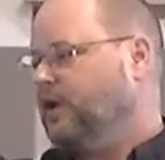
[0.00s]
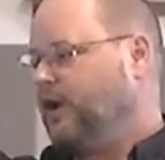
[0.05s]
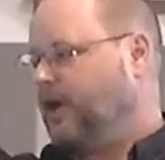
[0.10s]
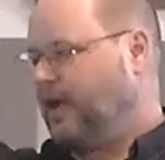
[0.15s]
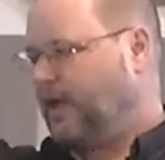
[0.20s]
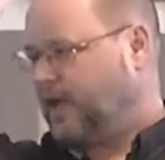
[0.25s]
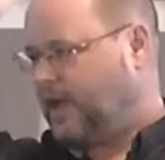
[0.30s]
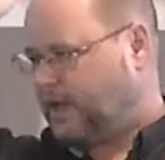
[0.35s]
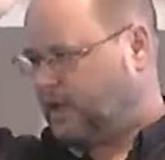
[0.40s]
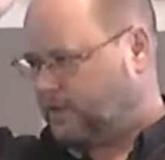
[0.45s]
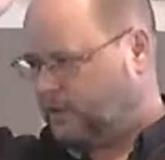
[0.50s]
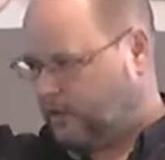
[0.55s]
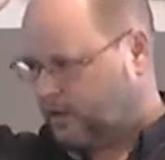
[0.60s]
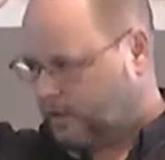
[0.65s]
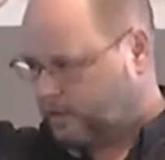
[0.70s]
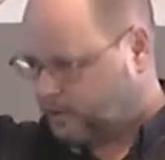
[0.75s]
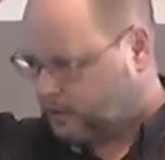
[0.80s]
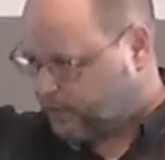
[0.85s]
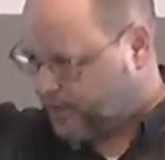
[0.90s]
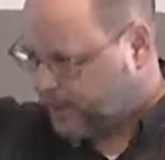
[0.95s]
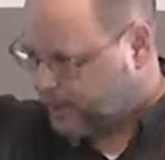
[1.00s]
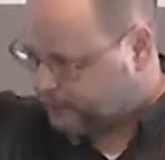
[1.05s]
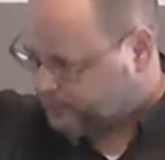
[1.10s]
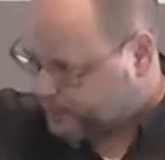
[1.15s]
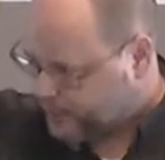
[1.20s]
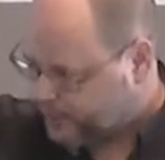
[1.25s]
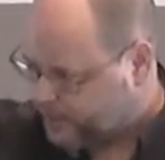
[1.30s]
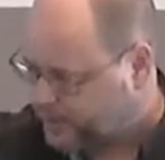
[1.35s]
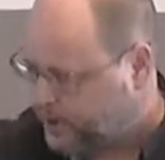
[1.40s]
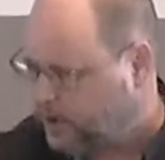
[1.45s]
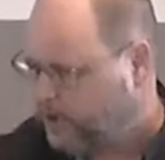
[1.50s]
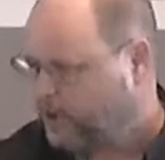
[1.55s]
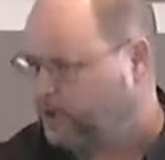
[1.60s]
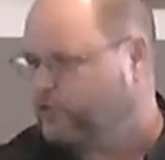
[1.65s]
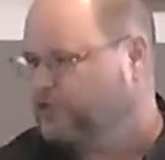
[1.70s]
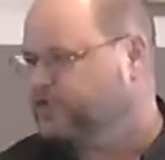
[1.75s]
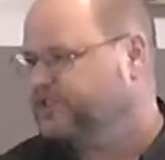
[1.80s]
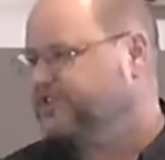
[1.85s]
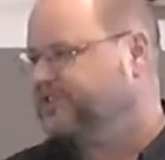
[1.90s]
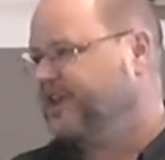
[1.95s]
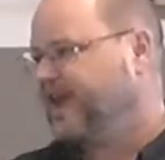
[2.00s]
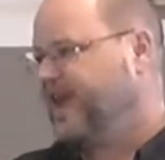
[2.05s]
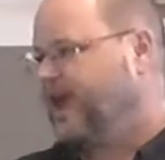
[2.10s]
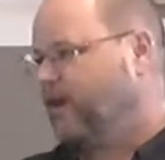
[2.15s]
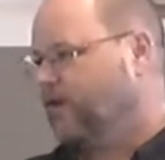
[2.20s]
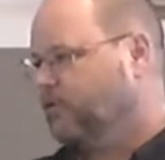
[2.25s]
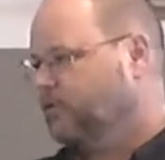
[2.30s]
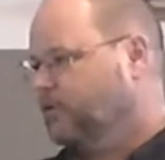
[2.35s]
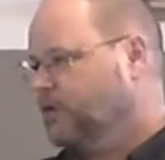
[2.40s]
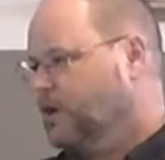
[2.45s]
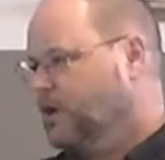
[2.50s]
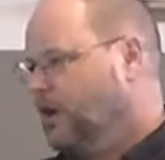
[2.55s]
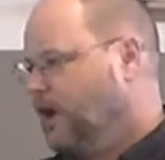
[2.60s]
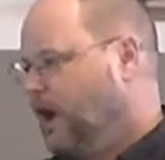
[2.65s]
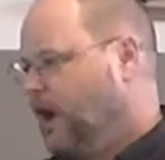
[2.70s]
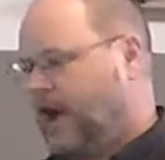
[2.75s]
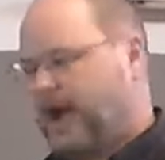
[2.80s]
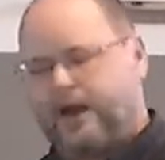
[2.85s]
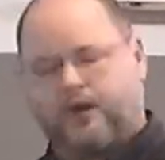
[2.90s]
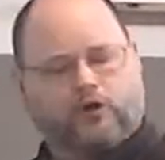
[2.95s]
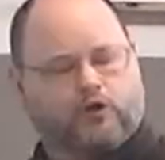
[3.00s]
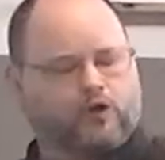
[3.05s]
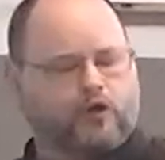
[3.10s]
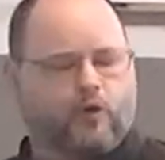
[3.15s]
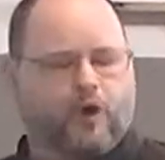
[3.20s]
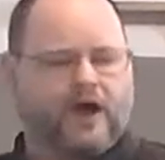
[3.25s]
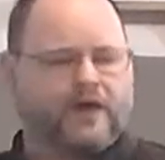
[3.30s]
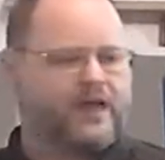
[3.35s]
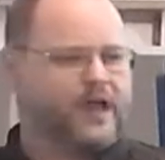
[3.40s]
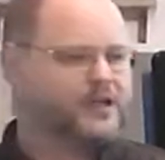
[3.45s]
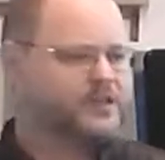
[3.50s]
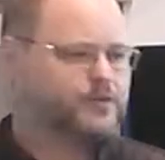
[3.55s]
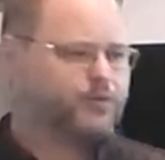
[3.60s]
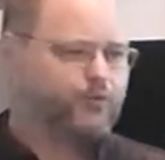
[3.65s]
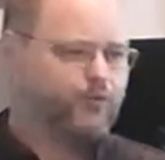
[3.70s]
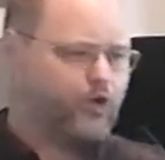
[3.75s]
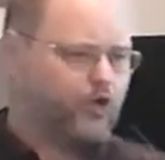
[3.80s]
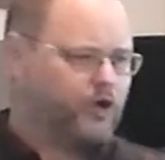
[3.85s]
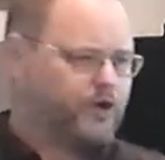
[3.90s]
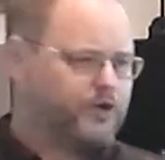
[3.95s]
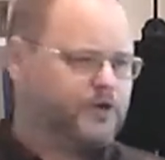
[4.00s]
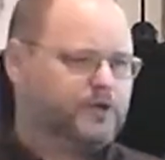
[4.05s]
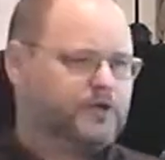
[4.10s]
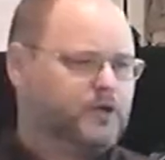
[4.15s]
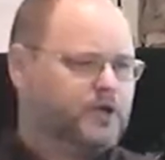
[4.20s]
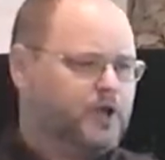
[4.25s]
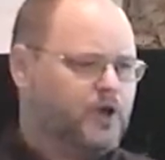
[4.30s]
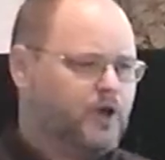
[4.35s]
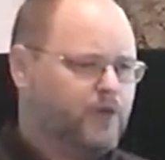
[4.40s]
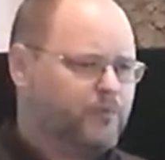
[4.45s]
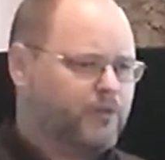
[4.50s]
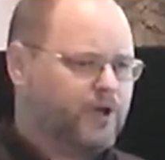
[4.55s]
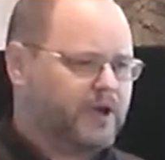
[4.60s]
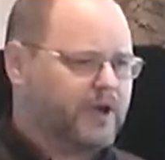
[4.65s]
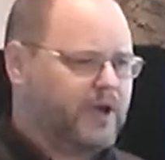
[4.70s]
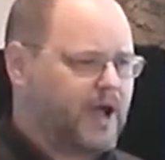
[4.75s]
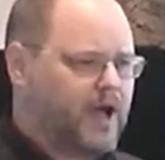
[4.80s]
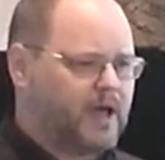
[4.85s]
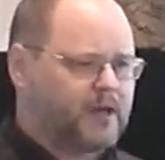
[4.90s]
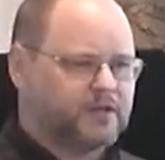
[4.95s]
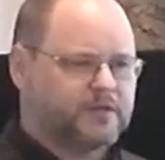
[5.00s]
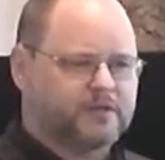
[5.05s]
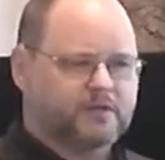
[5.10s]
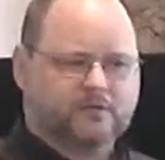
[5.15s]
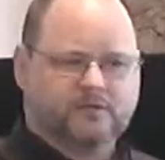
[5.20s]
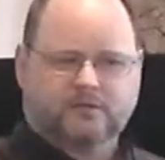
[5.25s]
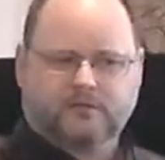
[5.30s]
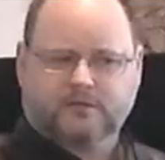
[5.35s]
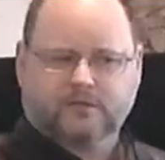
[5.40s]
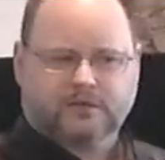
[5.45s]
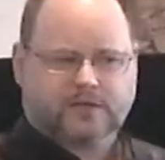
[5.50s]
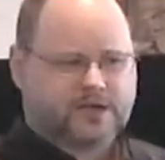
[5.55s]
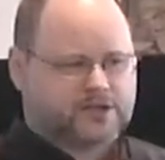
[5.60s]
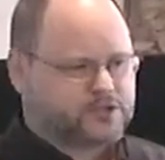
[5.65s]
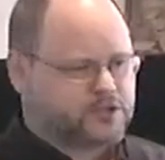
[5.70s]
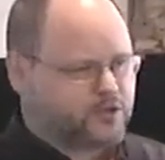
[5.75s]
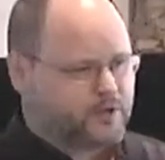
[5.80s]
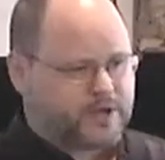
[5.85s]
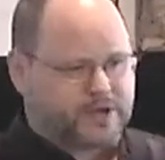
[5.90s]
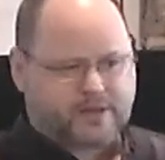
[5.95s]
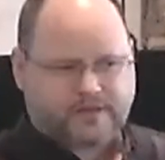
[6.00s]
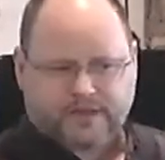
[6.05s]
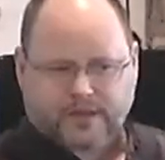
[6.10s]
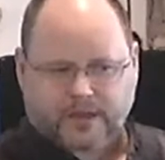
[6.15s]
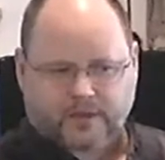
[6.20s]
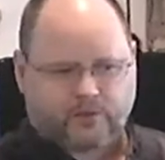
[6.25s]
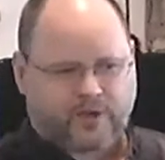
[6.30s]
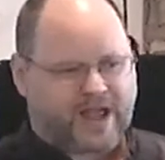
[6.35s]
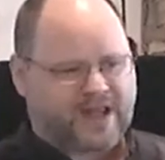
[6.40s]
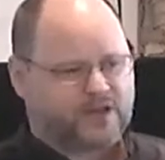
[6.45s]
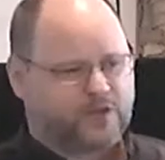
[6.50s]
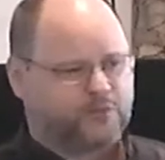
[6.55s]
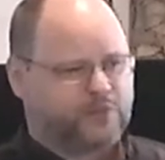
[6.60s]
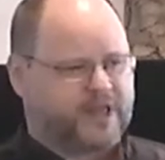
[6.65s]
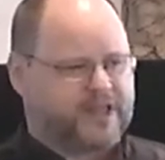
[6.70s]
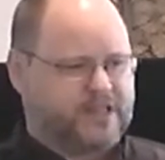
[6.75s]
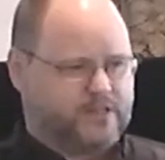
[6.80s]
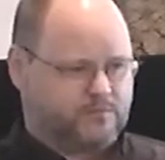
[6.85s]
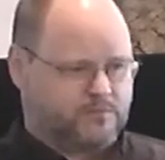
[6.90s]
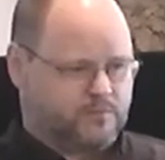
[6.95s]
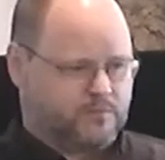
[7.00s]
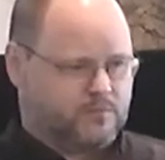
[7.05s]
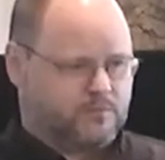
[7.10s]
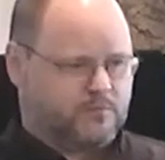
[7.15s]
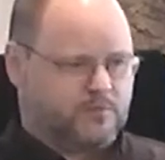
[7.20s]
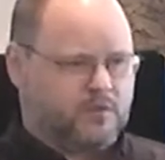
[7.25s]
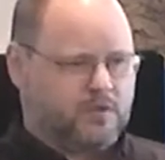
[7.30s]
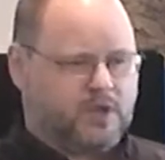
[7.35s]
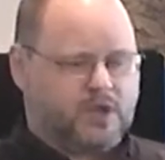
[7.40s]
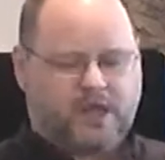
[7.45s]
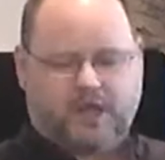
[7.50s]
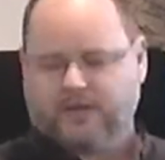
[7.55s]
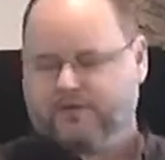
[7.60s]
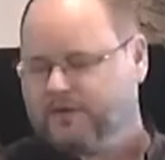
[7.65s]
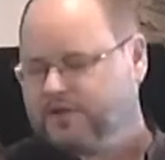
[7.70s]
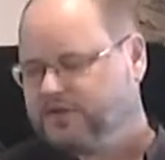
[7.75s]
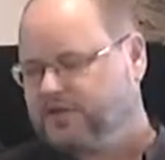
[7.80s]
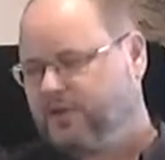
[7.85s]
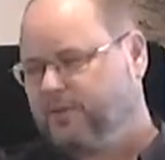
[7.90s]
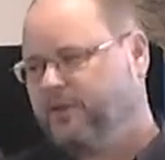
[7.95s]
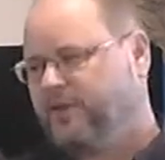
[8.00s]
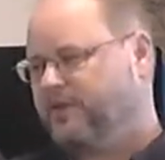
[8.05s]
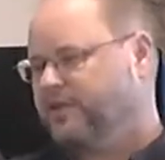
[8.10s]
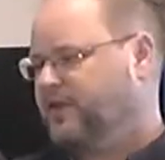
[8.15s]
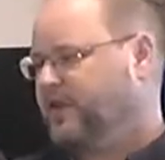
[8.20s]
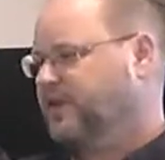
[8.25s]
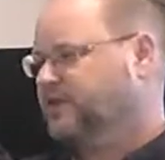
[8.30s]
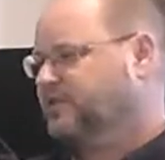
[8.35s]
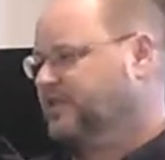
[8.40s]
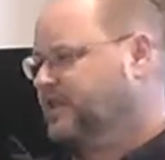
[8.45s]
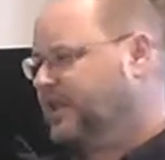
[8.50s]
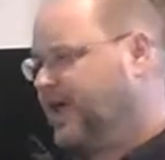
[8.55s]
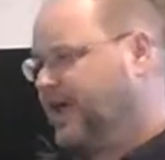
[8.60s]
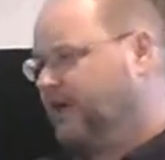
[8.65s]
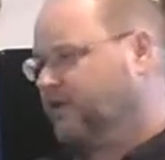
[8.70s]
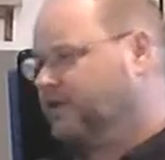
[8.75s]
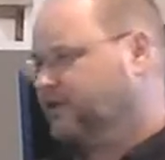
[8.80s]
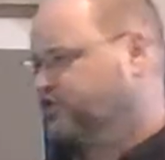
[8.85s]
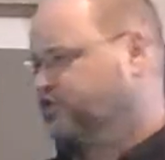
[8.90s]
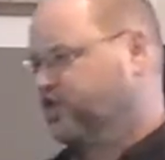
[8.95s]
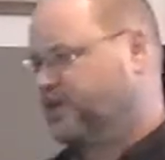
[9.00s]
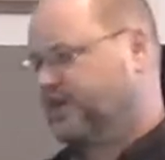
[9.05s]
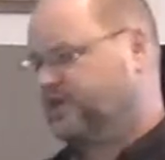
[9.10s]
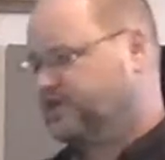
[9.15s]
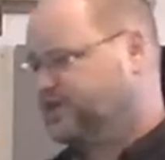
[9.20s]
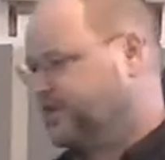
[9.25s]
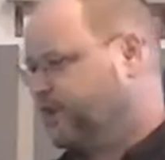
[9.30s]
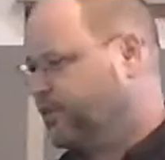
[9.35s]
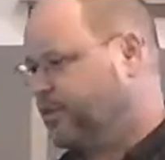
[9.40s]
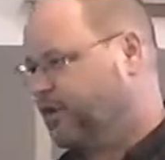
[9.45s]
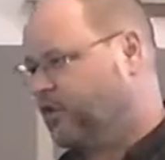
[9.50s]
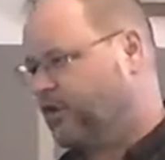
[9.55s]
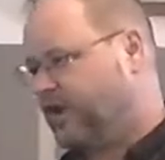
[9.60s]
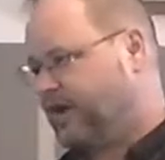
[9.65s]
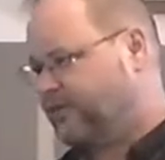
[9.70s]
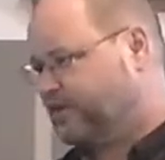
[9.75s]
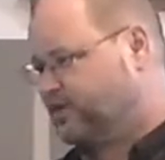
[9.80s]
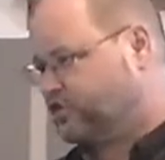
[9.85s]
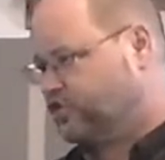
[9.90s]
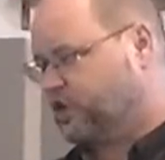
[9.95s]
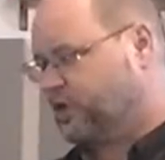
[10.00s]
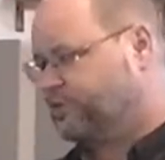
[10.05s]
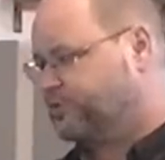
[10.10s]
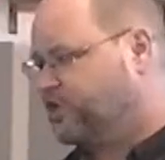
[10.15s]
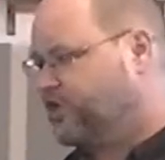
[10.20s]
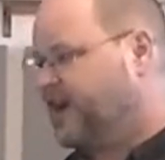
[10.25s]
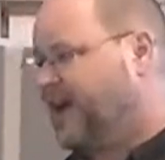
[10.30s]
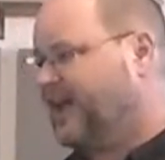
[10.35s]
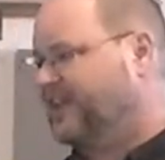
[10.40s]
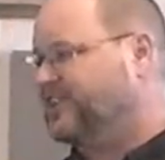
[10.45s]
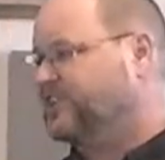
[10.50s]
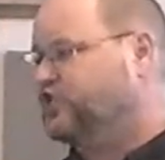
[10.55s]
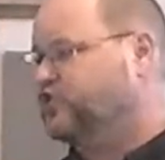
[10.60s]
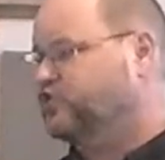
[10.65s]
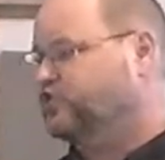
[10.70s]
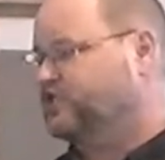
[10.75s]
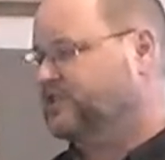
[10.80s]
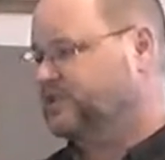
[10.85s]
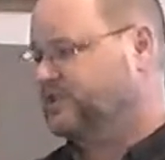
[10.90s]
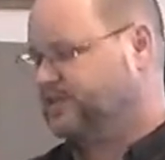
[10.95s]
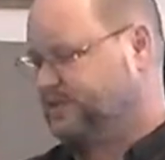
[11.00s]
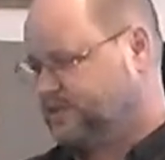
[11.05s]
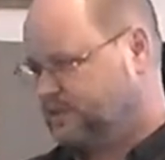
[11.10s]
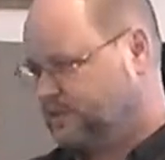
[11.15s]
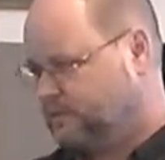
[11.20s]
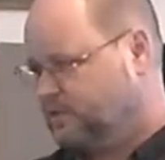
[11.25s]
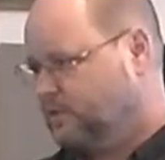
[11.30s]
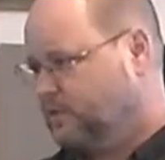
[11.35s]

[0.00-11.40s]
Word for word: and on the ground in front of the ark was down. I don't know why that's important, but God doesn't do anything randomly. Even some of the things that they held as tradition that we don't have as scripture, God uses.